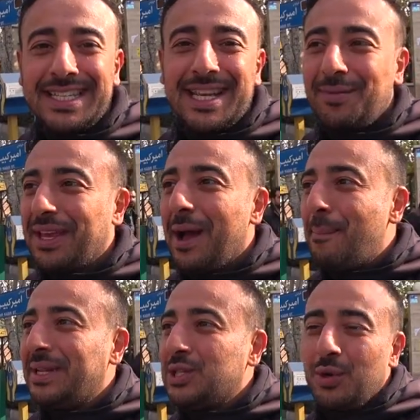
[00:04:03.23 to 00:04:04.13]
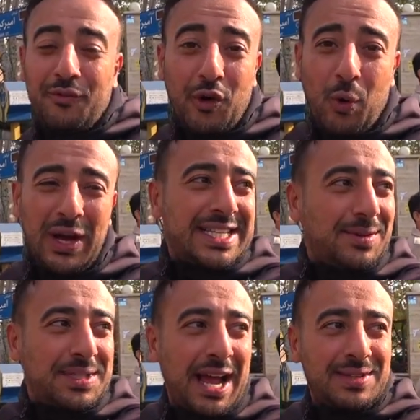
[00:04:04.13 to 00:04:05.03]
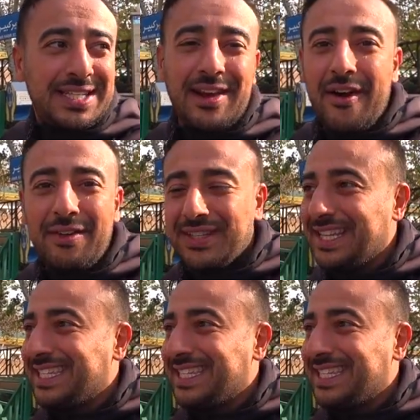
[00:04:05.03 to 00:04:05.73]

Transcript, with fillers: something I've been doing for quite some time since I arrived in the